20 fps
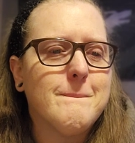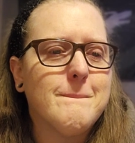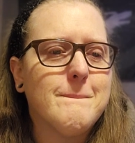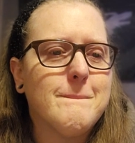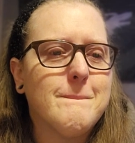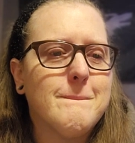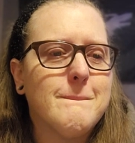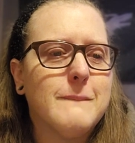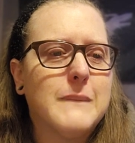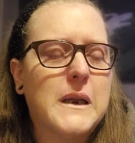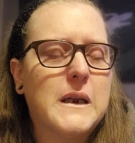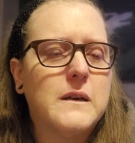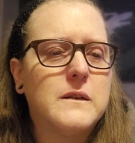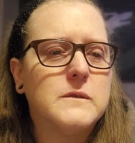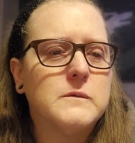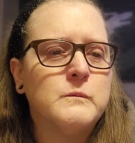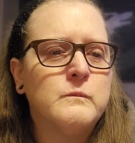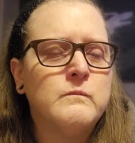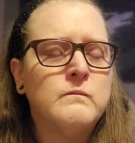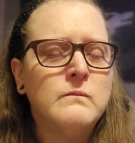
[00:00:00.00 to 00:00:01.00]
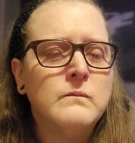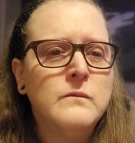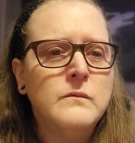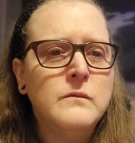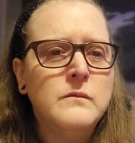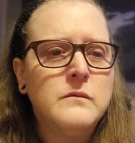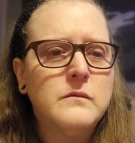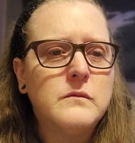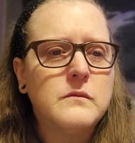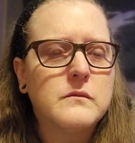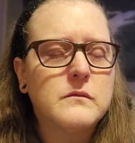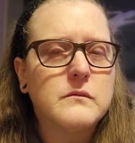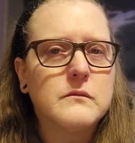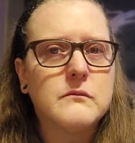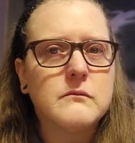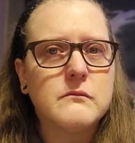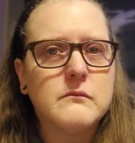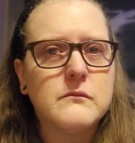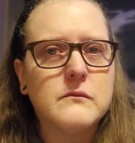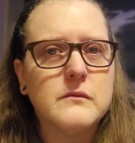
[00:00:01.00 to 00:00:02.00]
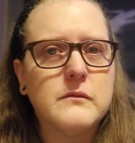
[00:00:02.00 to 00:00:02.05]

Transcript: (silence)